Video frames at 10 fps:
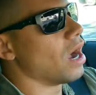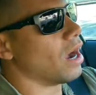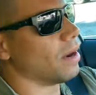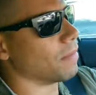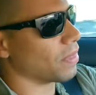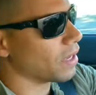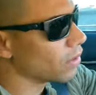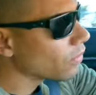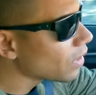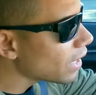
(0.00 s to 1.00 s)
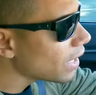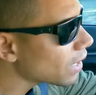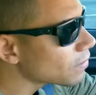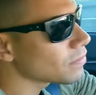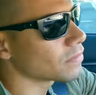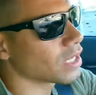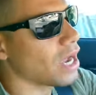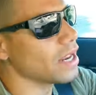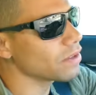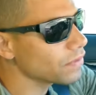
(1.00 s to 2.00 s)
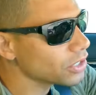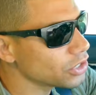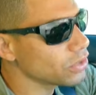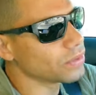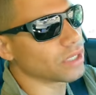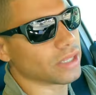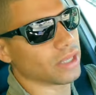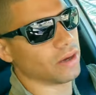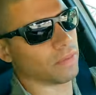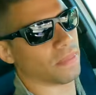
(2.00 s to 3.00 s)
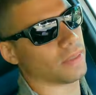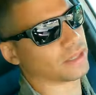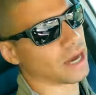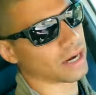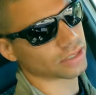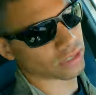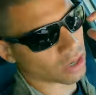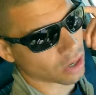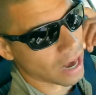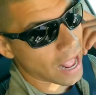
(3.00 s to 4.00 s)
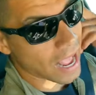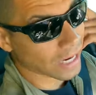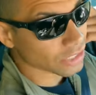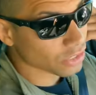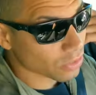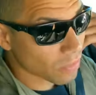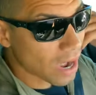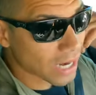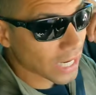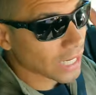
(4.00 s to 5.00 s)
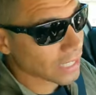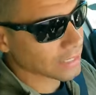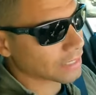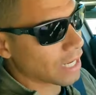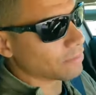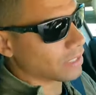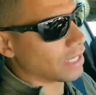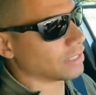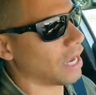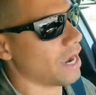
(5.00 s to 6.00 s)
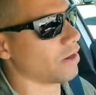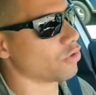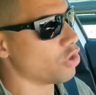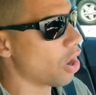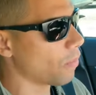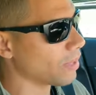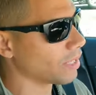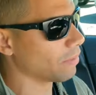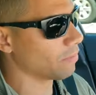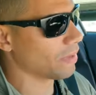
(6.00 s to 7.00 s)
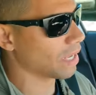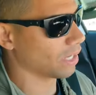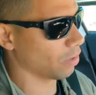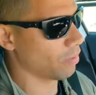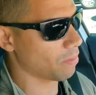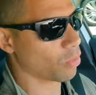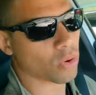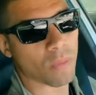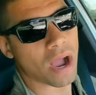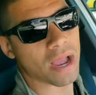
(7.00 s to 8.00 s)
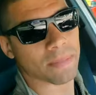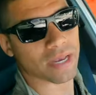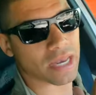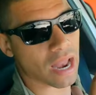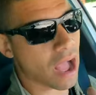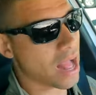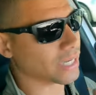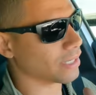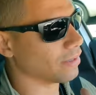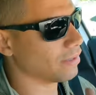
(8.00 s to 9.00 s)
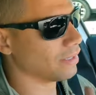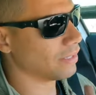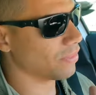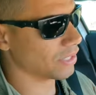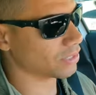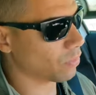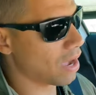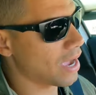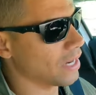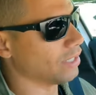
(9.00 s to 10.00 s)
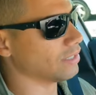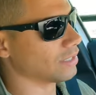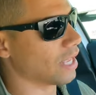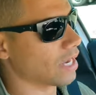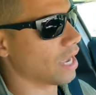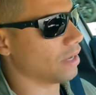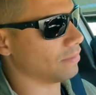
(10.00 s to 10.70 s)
The only kind of issue is that the tires are extra wide. Like, I got the same size tire knowing that it would be a little bit more wide, but not this wide. This is like